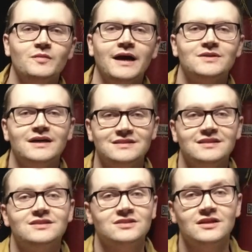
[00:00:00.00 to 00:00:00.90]
be
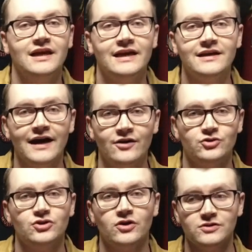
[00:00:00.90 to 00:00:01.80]
baptized this Sunday at
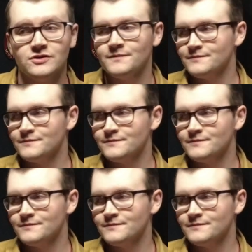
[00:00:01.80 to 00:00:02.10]
our church.